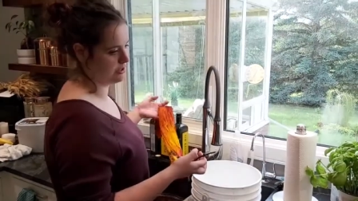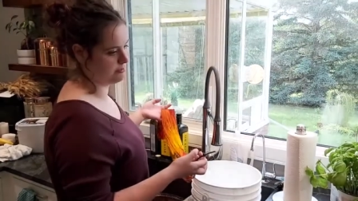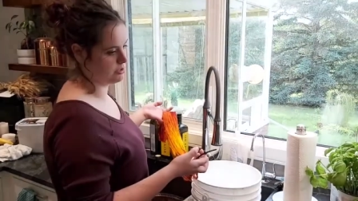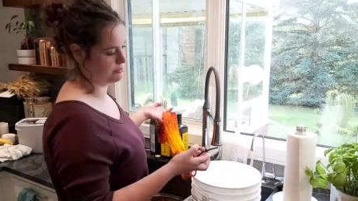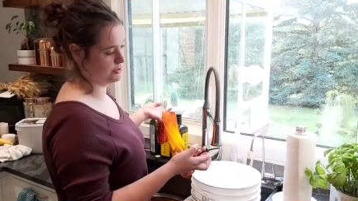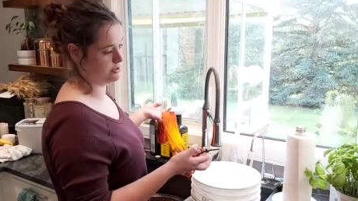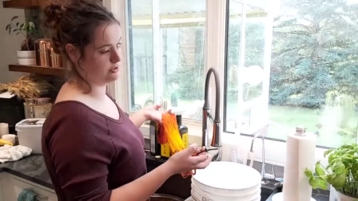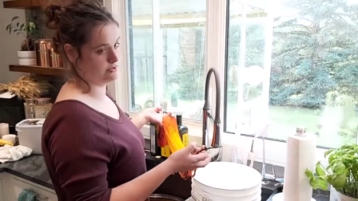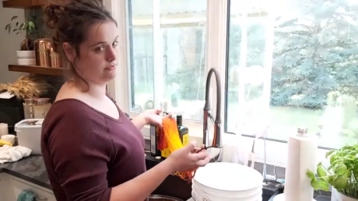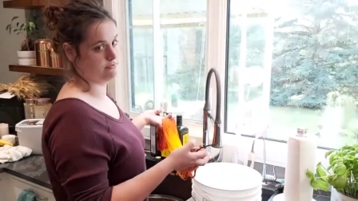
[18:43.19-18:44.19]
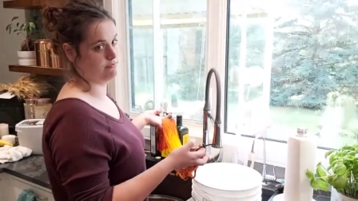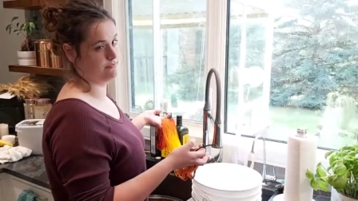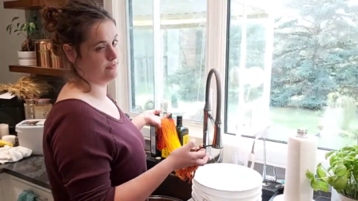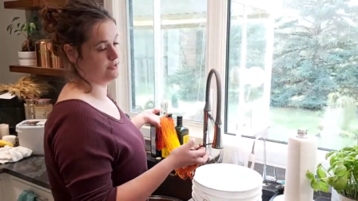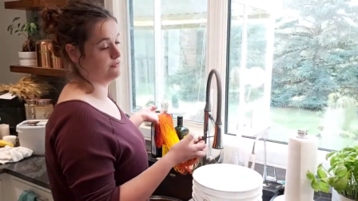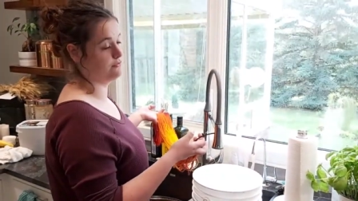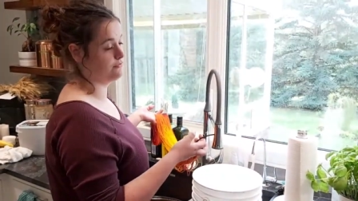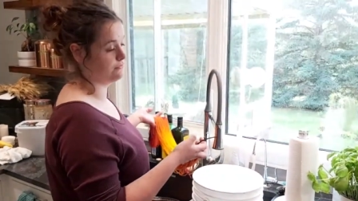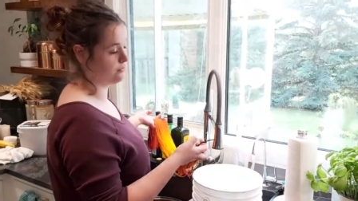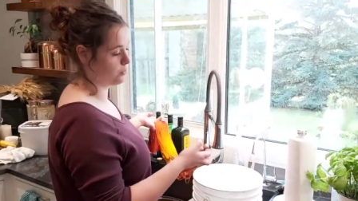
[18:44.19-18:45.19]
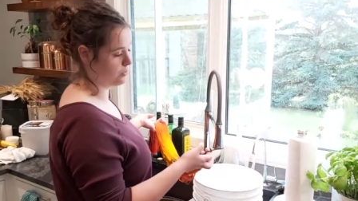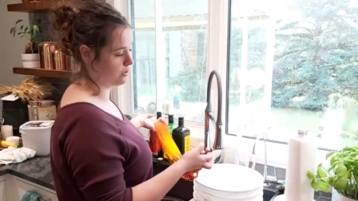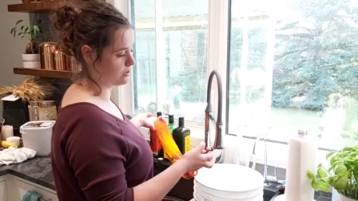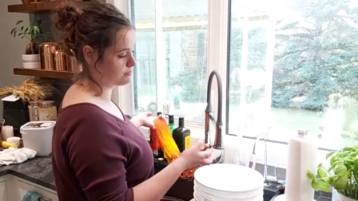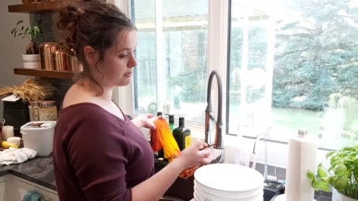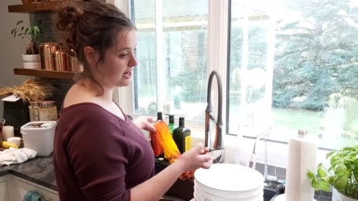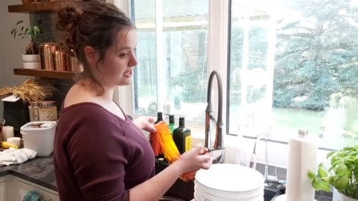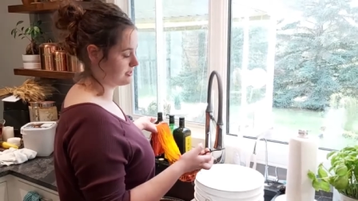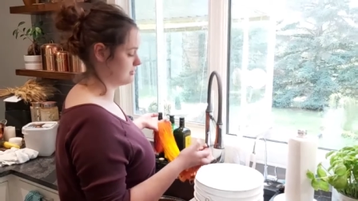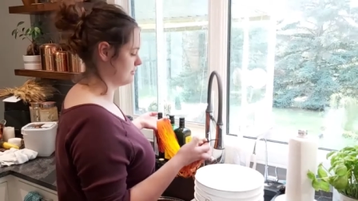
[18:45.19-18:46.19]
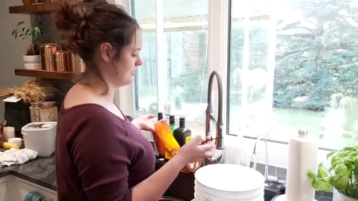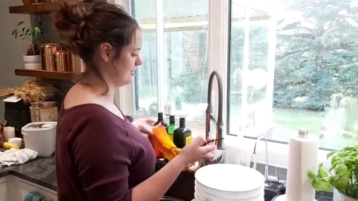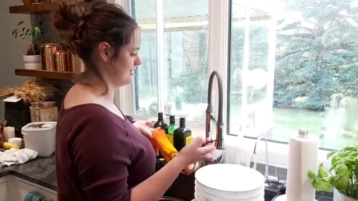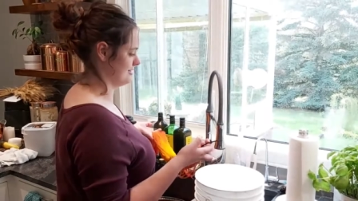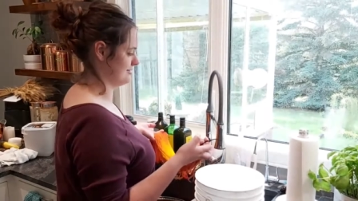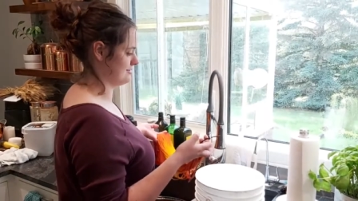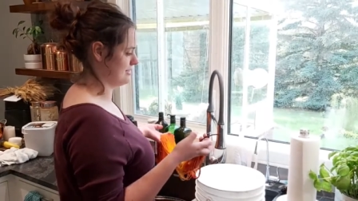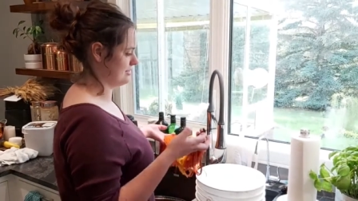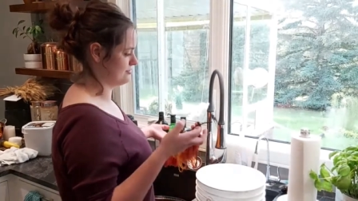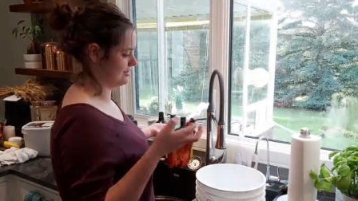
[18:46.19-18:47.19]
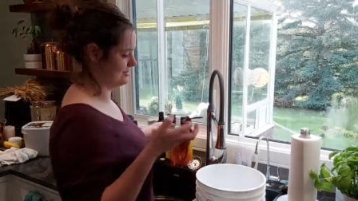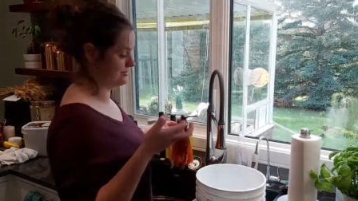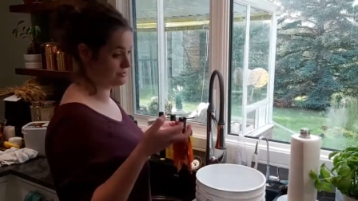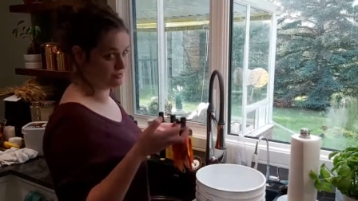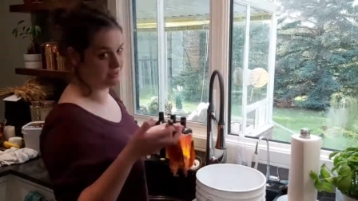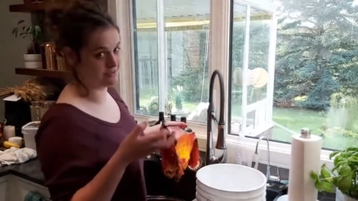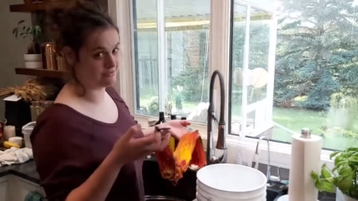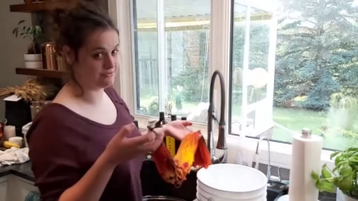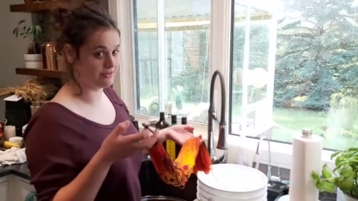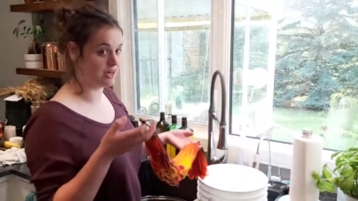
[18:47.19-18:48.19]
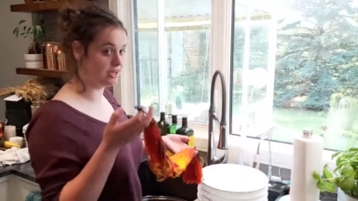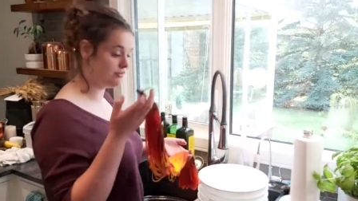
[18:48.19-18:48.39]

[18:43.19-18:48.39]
I probably could have fit 4 practically, and then I tried to squeeze in 5.